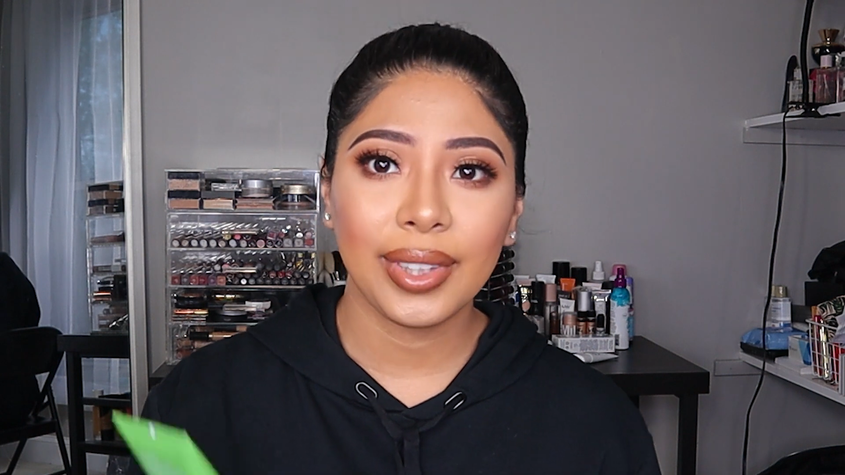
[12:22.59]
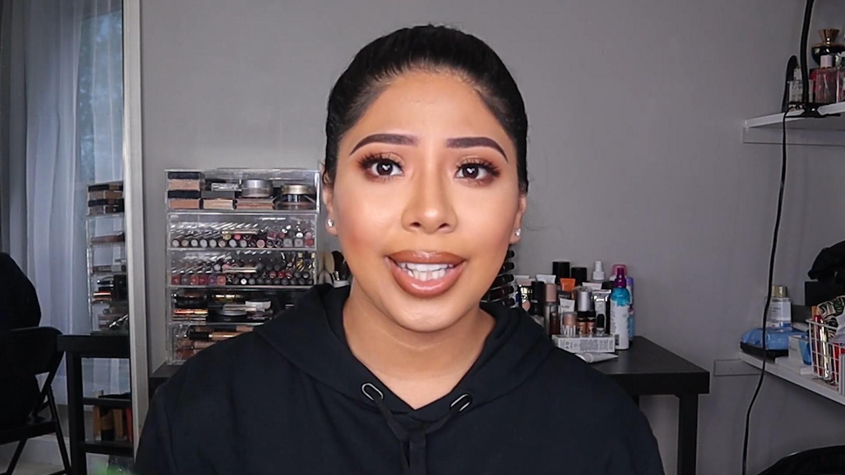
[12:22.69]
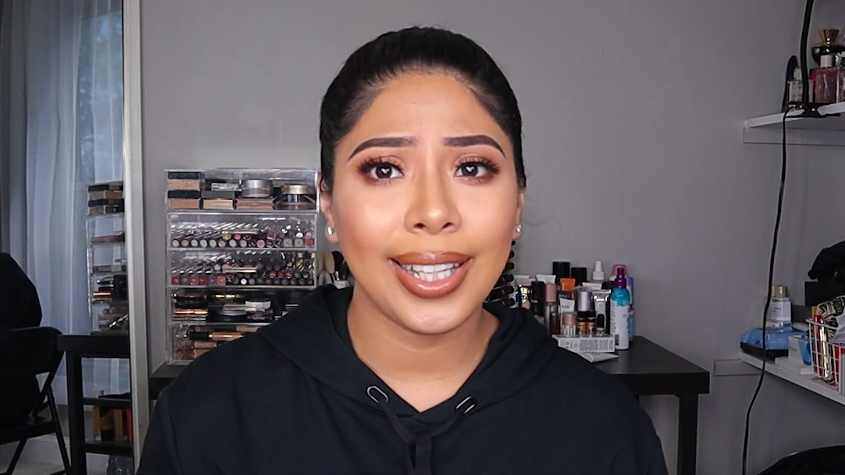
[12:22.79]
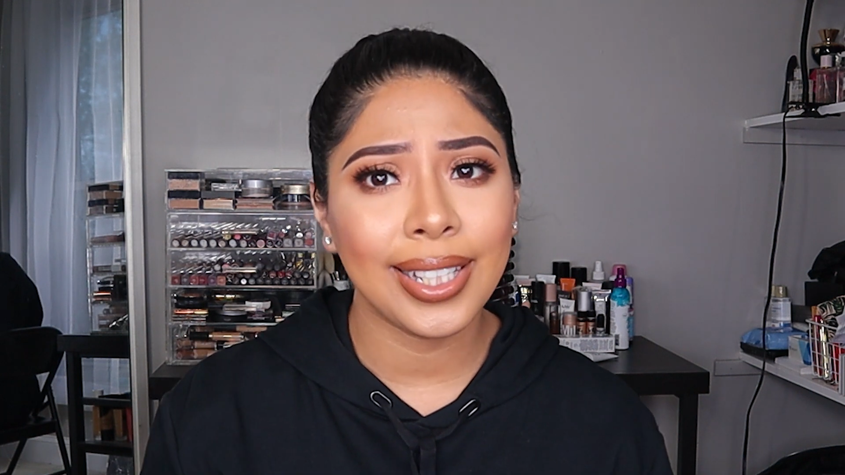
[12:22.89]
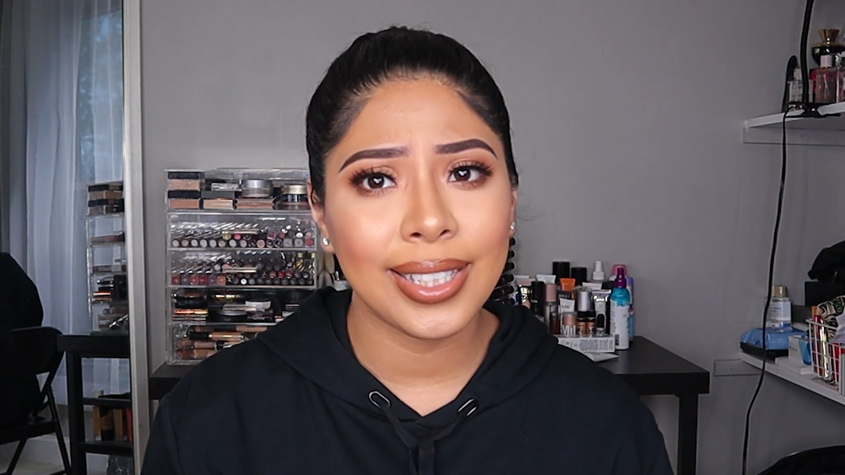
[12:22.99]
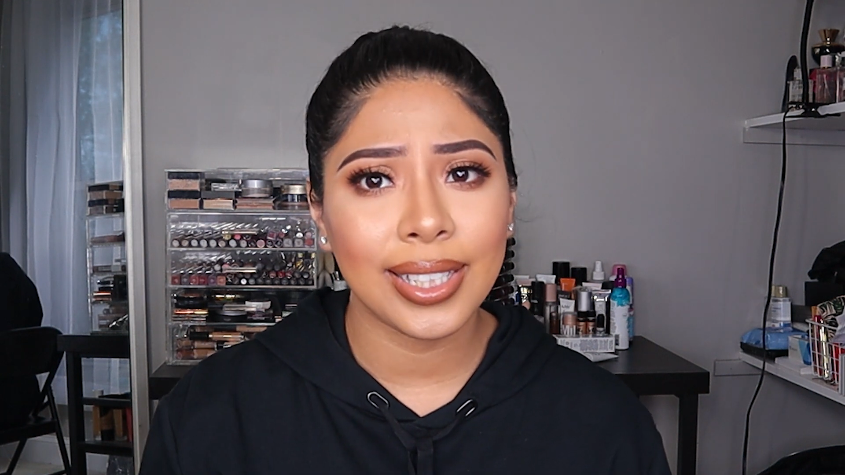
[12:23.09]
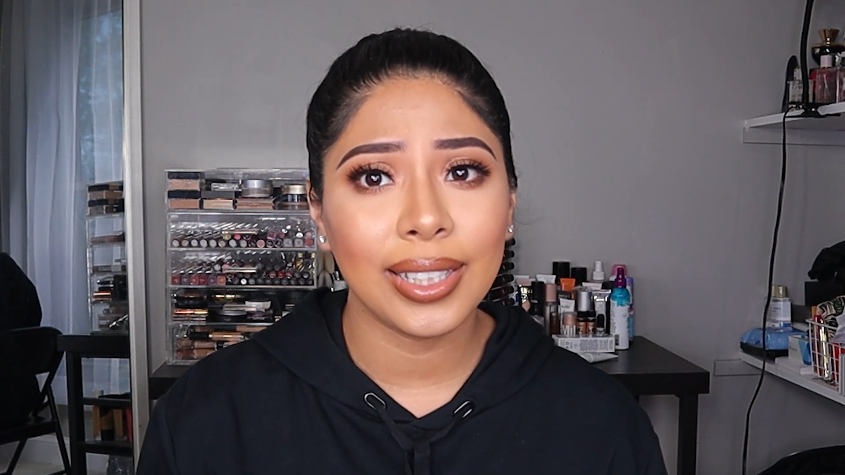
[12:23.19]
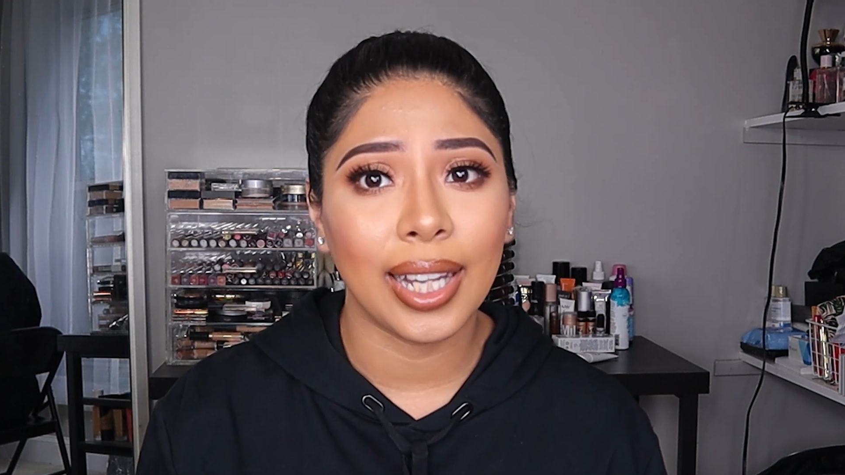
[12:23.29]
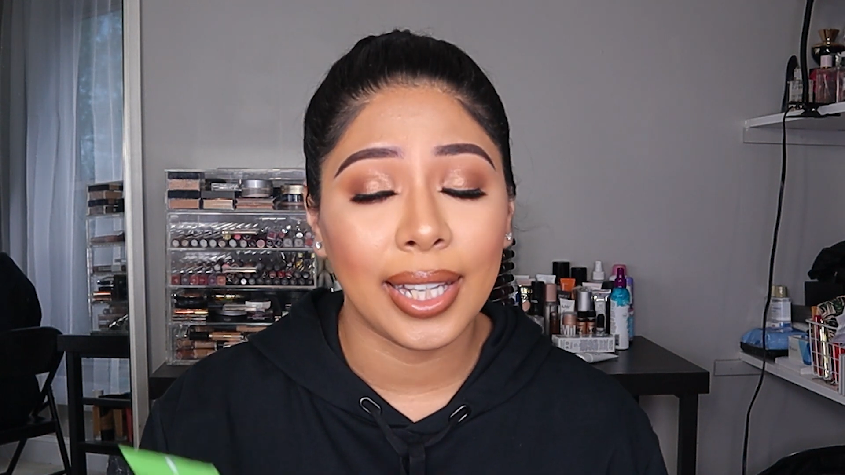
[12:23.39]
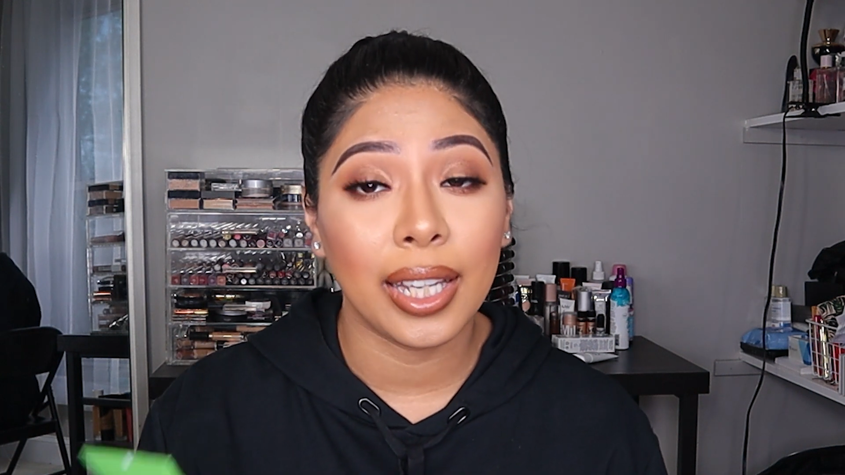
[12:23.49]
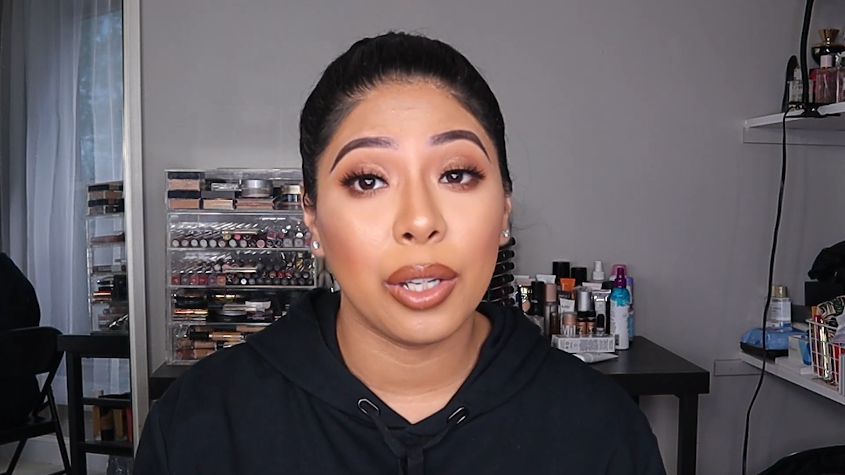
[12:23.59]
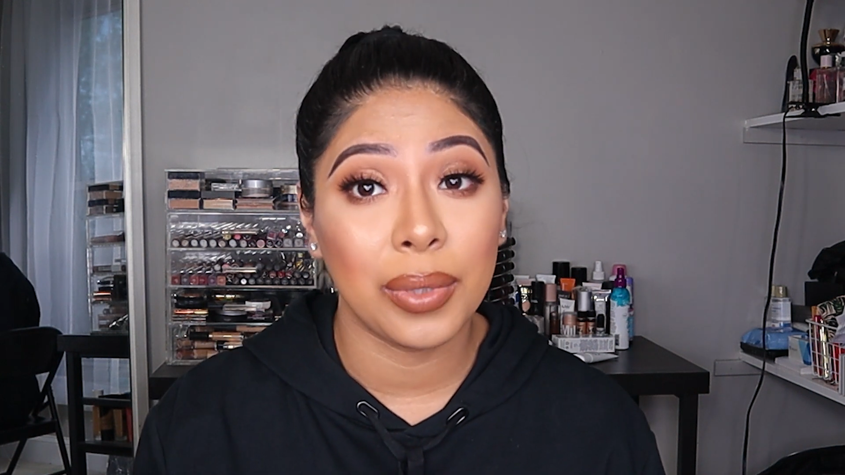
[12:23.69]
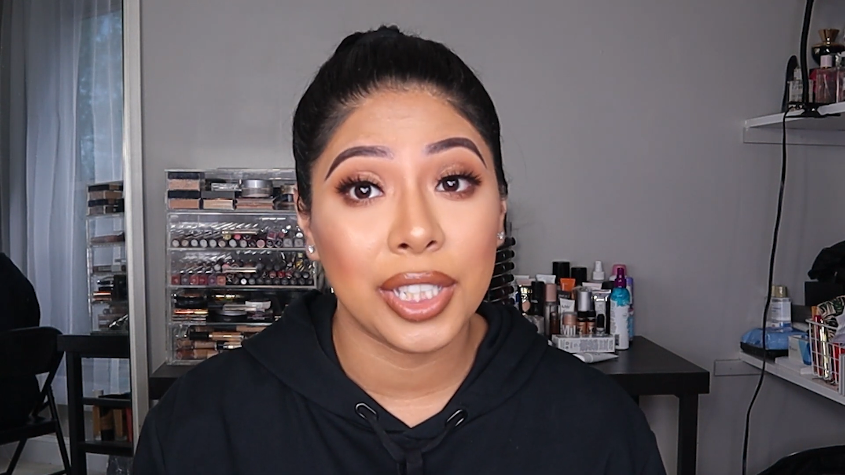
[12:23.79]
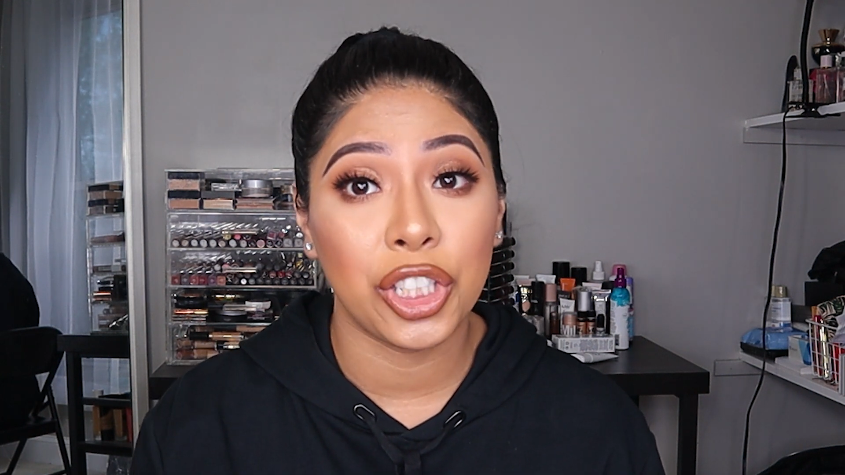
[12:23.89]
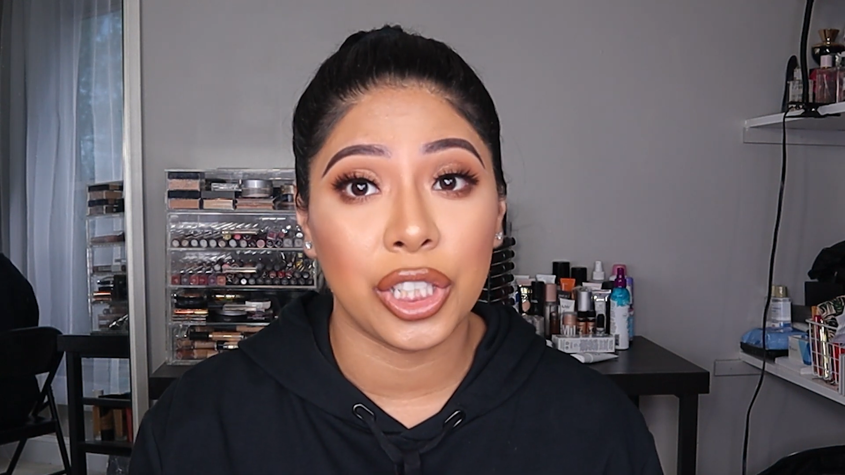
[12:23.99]
And I did like it. It
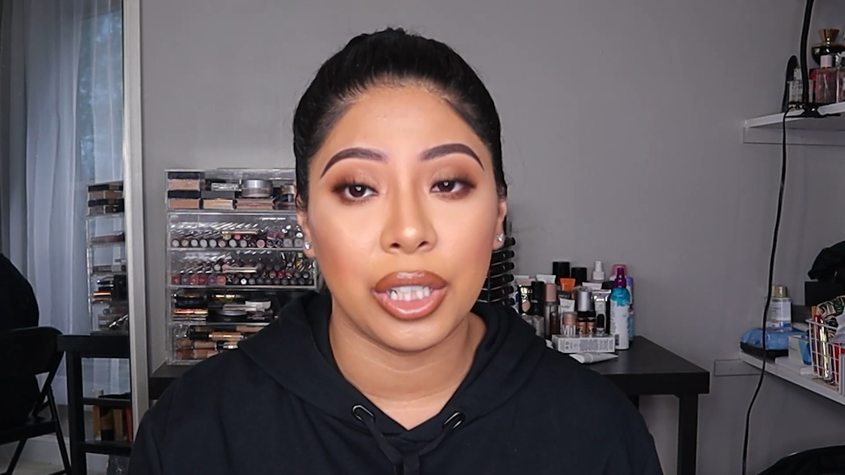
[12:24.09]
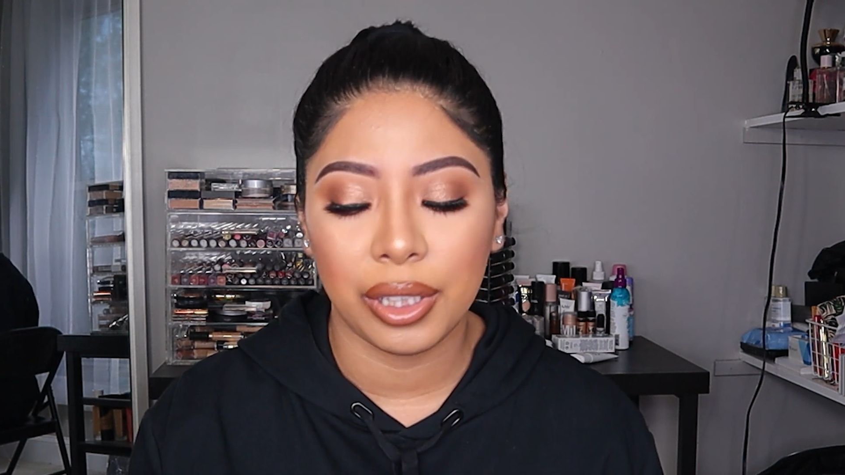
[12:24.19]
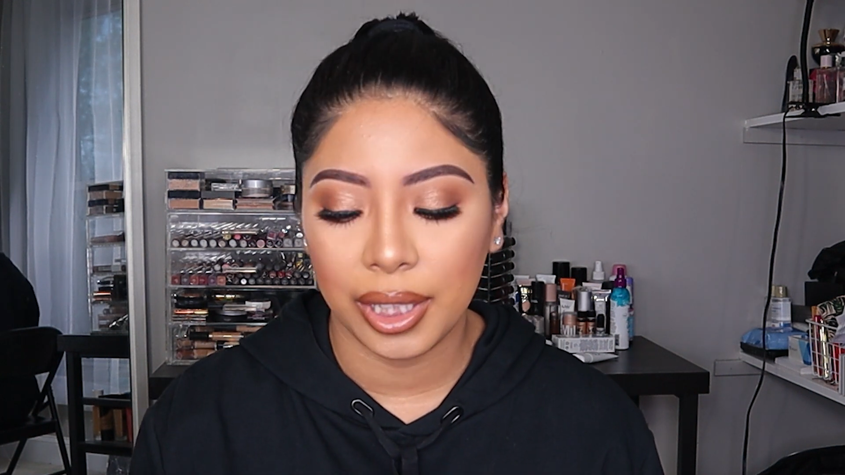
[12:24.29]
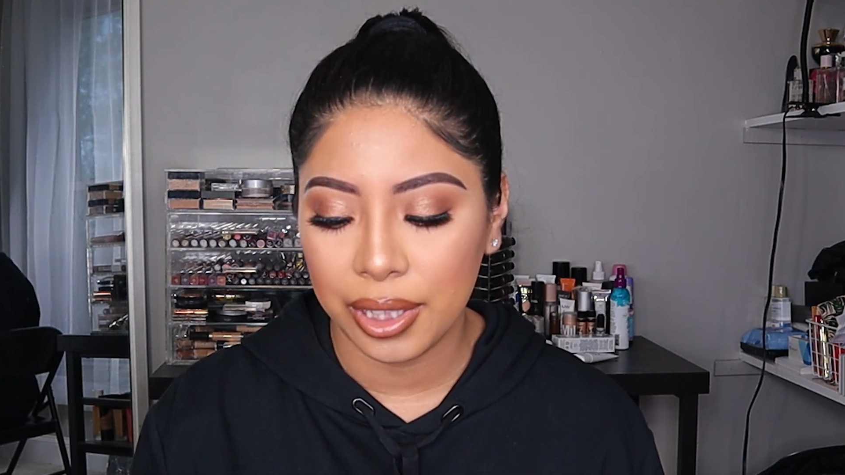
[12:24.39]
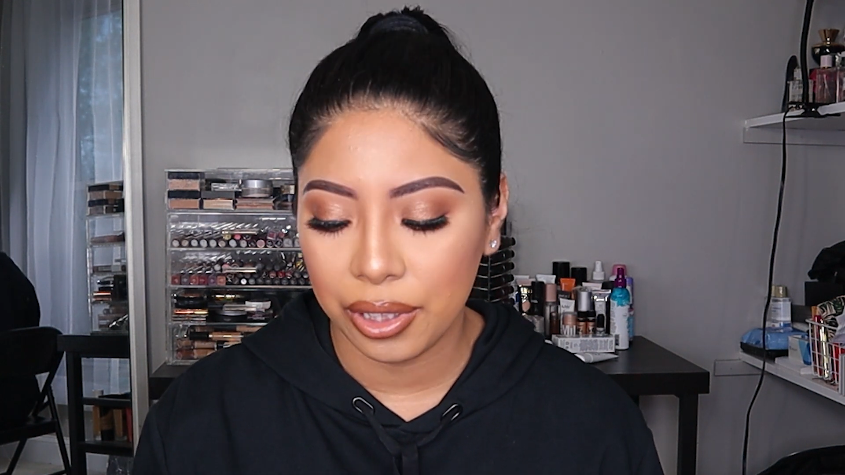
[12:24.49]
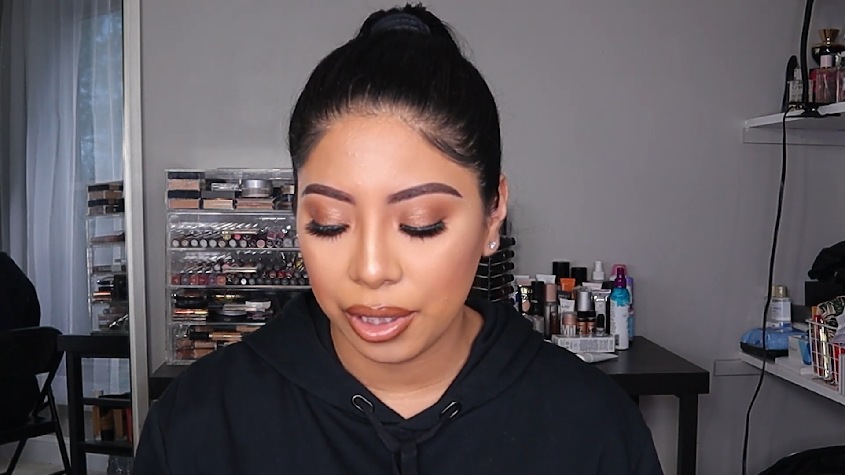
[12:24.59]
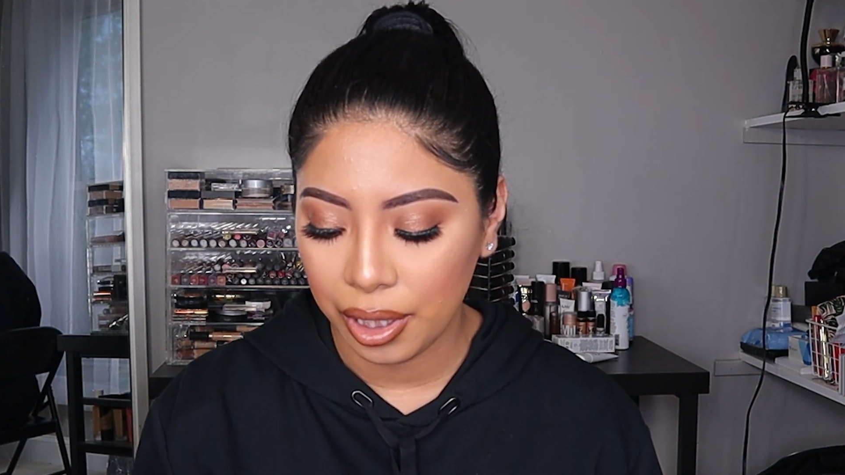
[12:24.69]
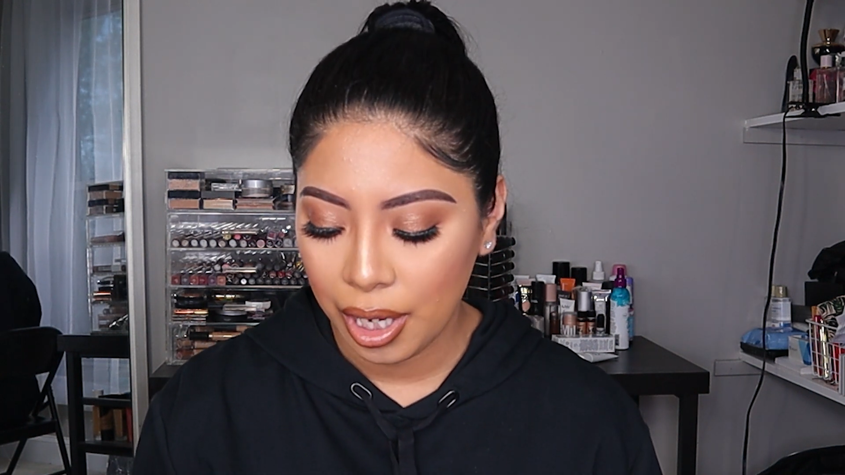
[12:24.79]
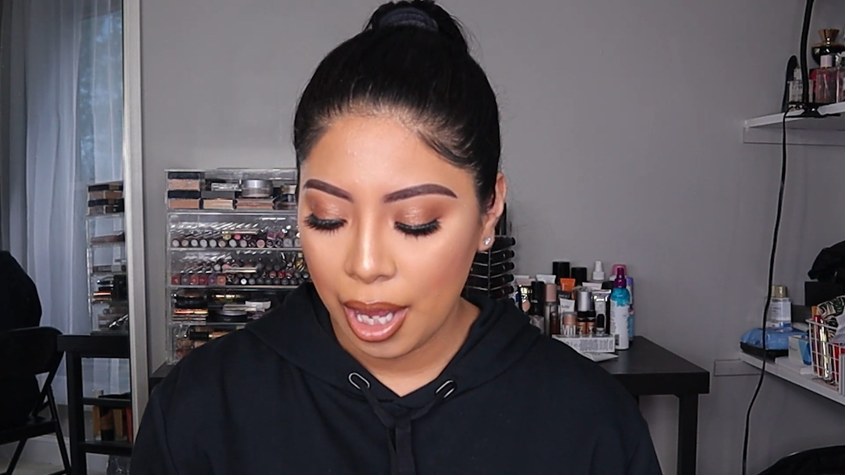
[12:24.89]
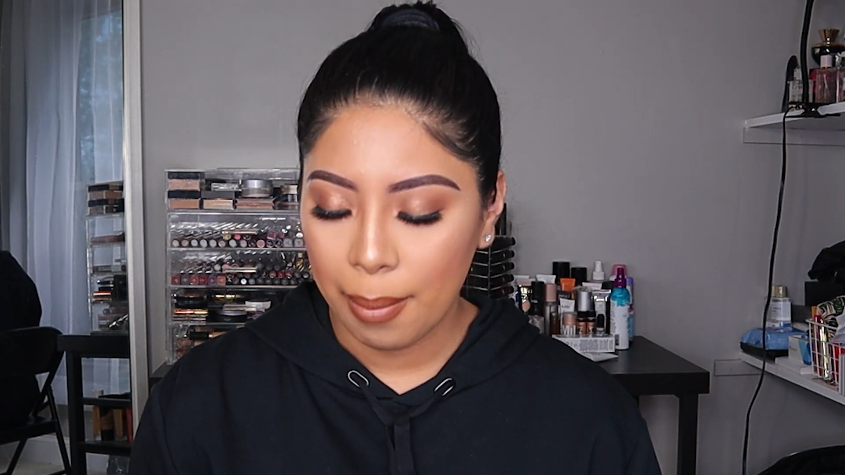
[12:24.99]
was a gel cleanser,